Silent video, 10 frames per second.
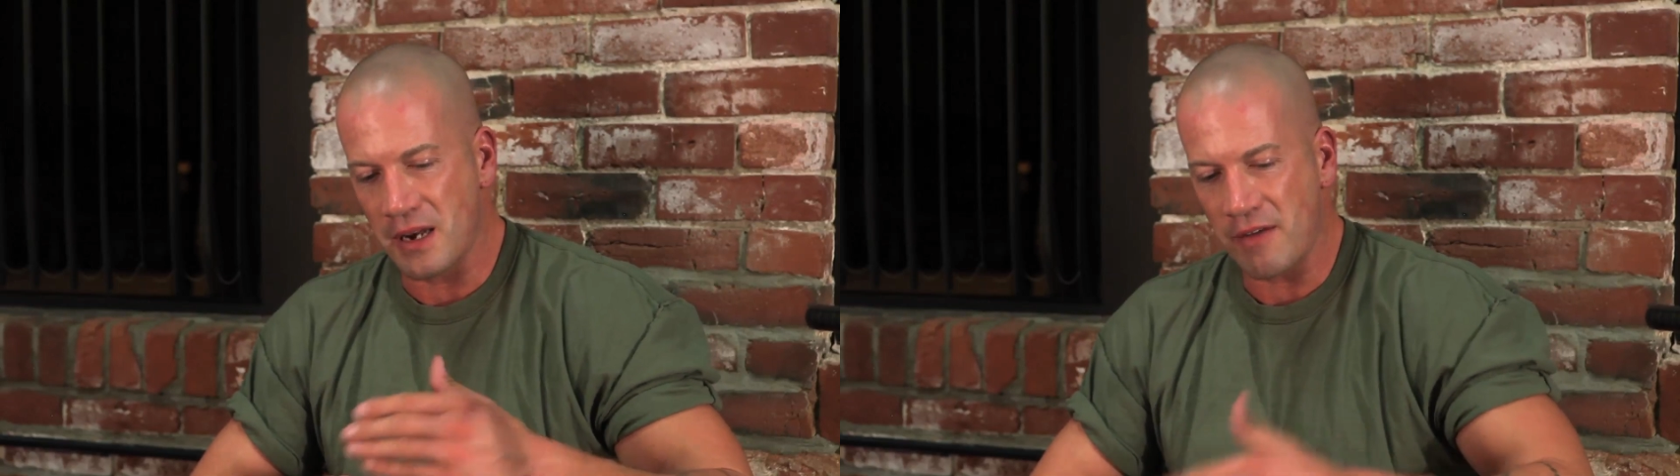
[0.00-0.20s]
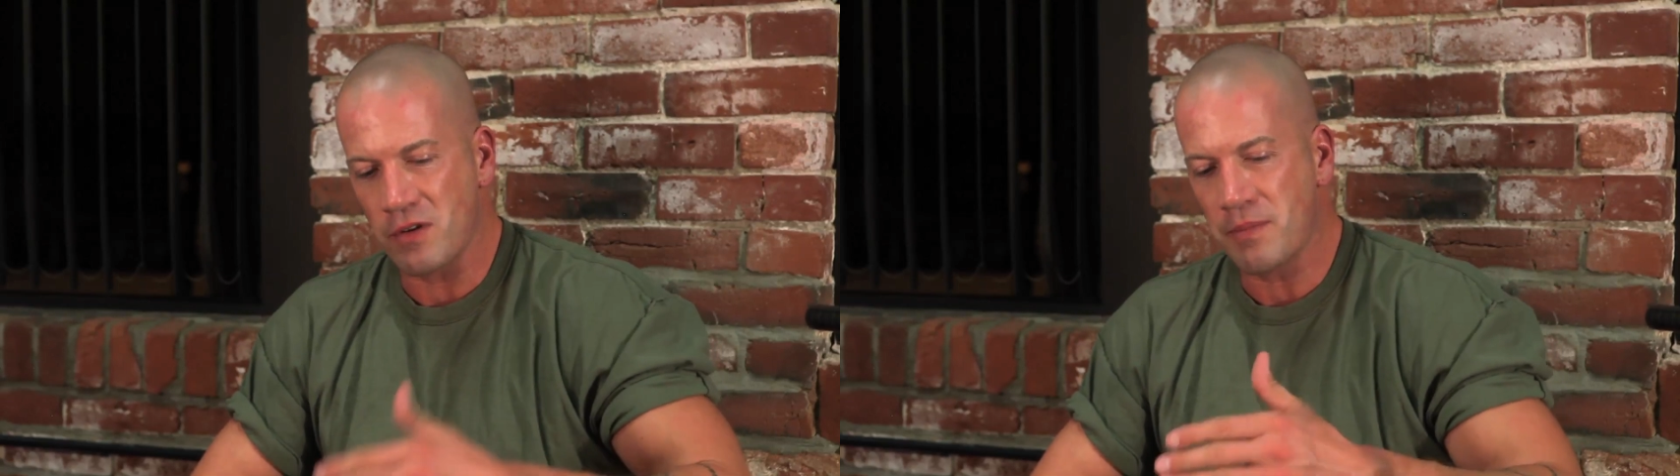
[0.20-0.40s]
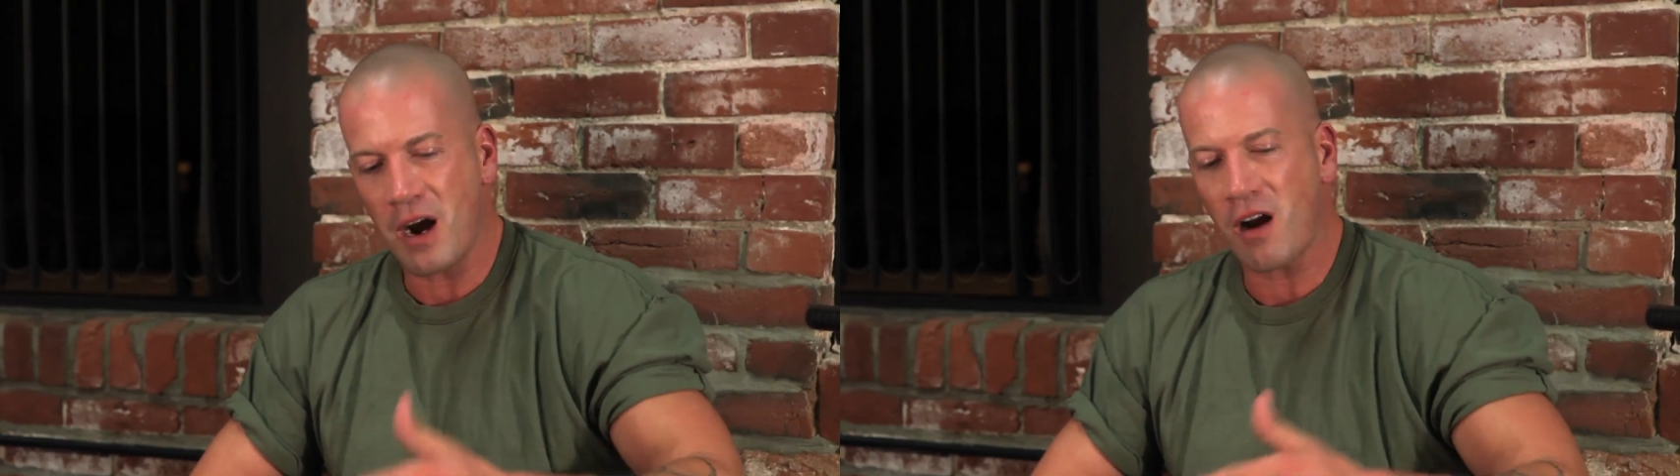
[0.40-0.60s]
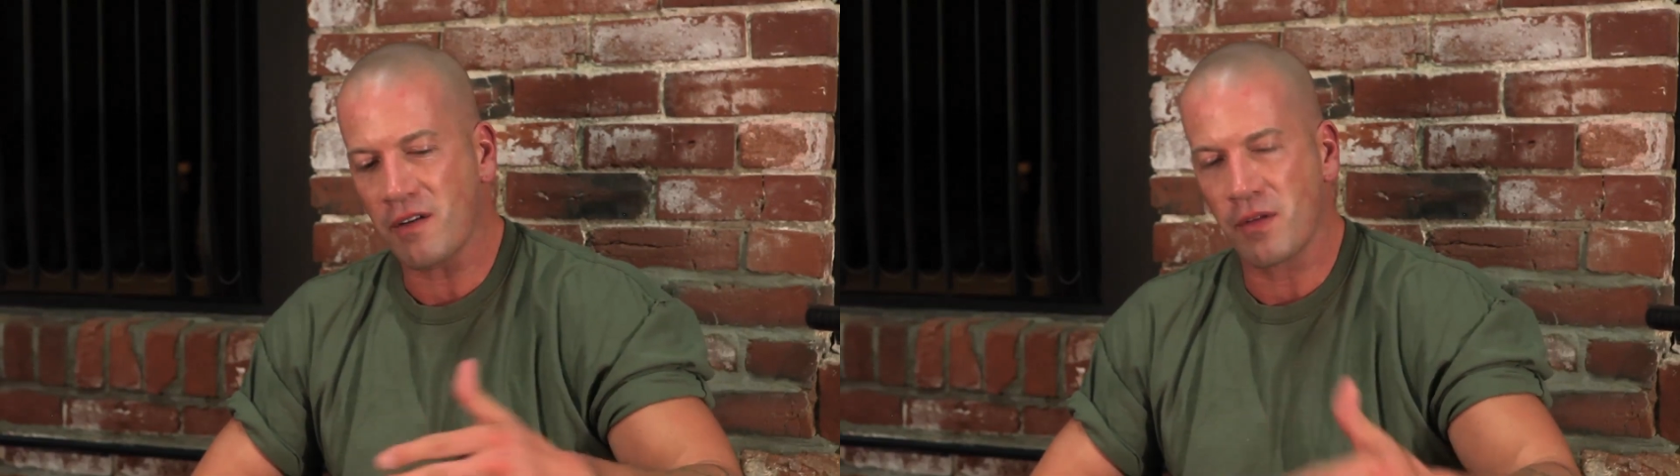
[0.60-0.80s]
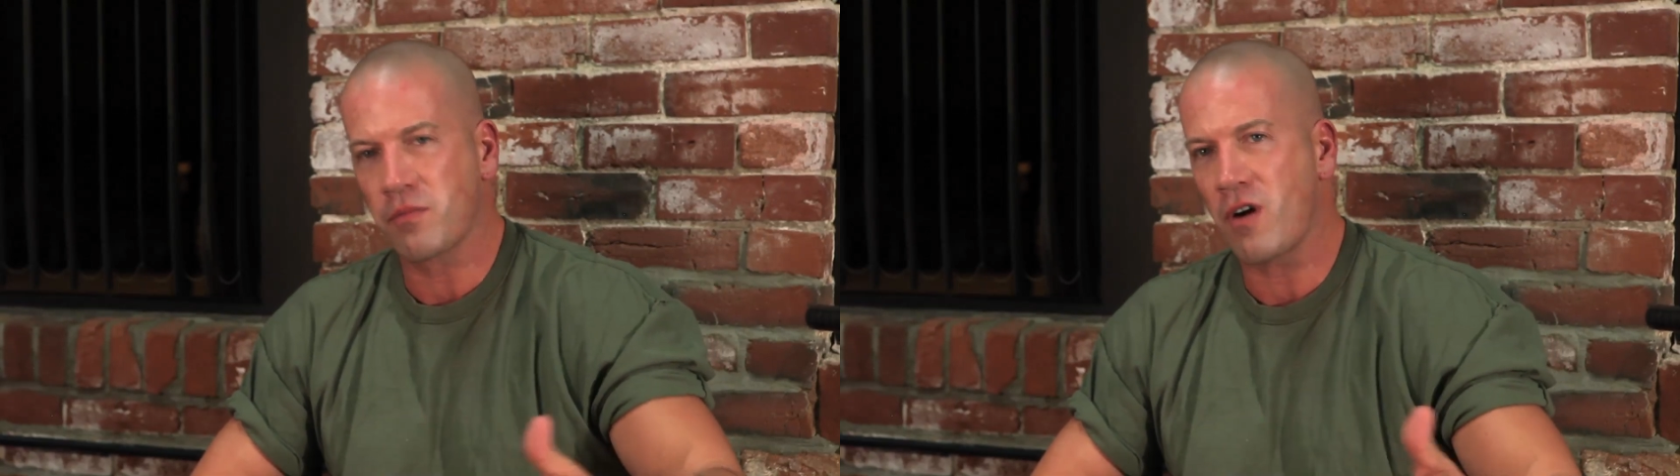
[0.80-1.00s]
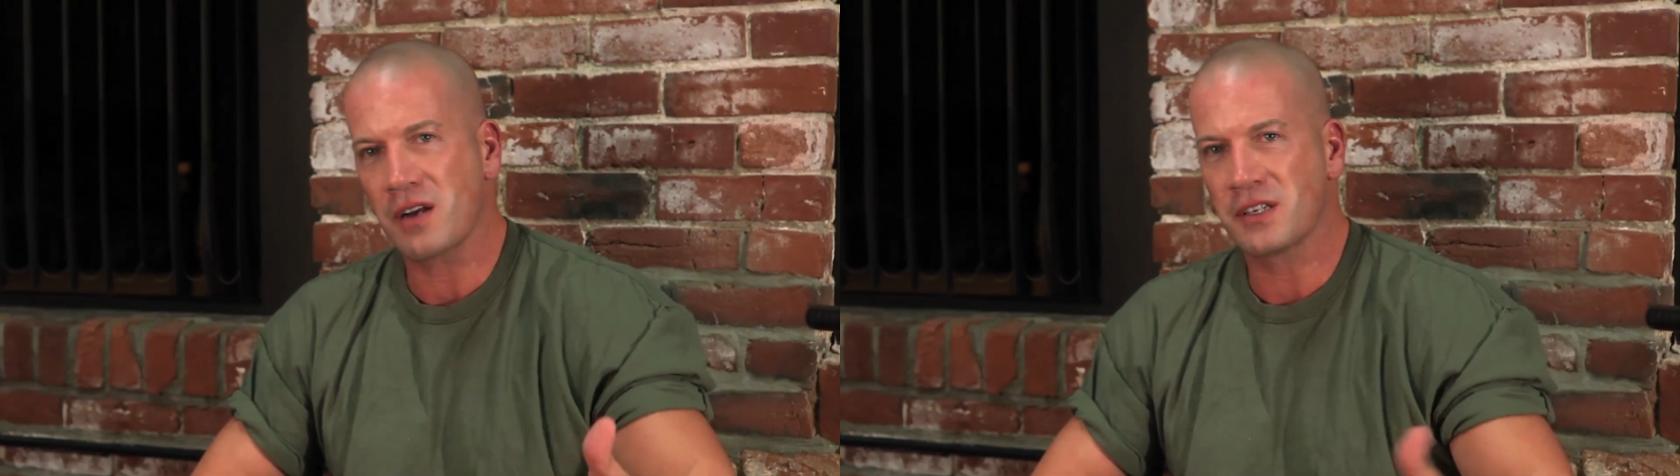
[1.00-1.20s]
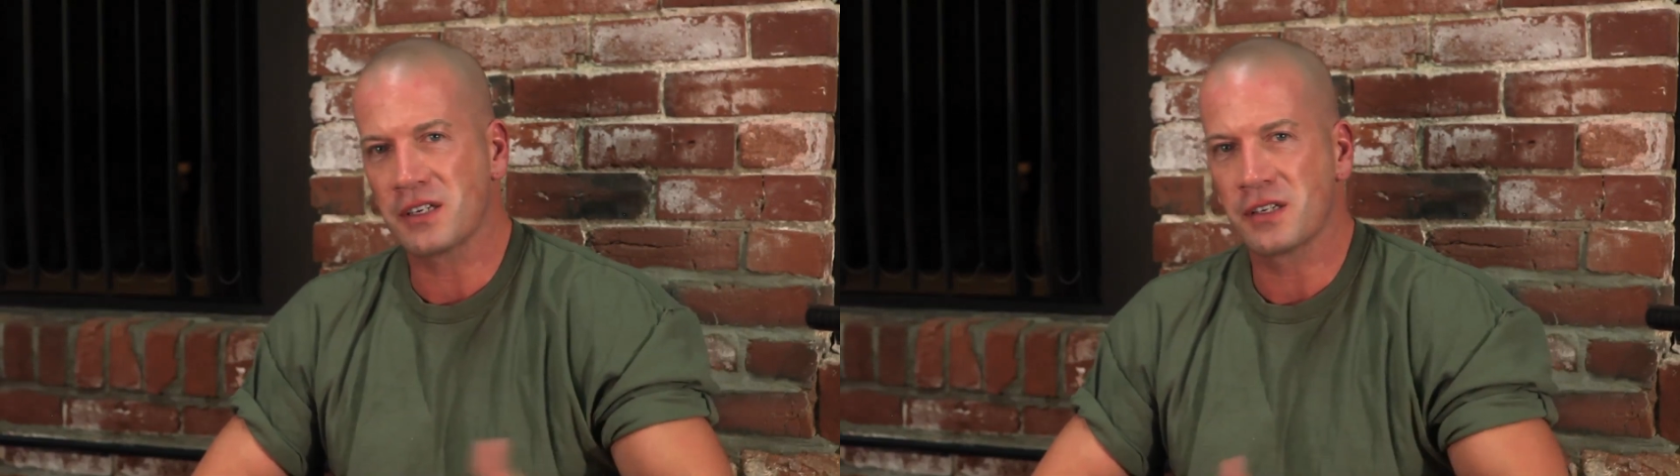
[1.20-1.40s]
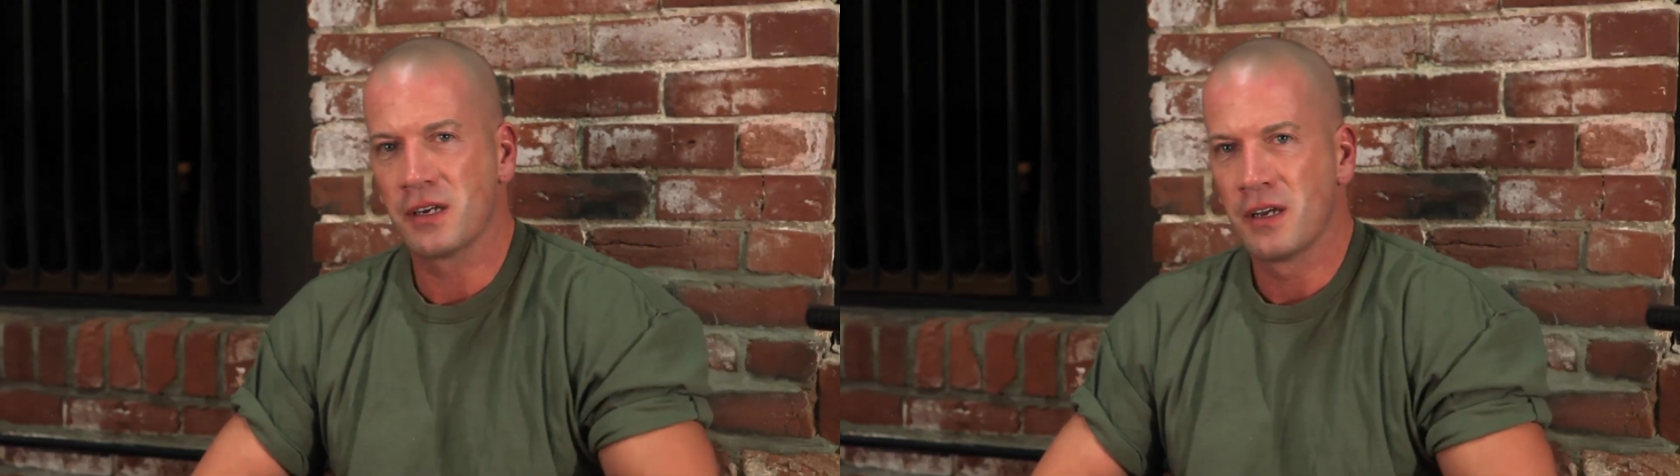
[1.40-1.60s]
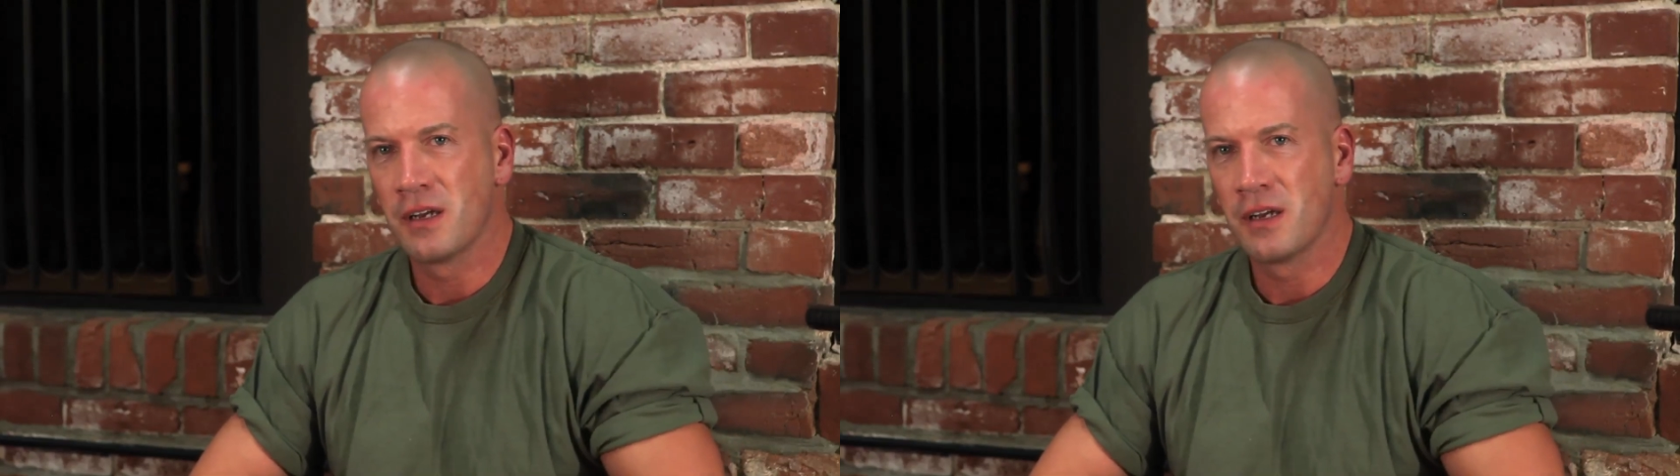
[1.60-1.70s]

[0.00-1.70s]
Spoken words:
every part of the process,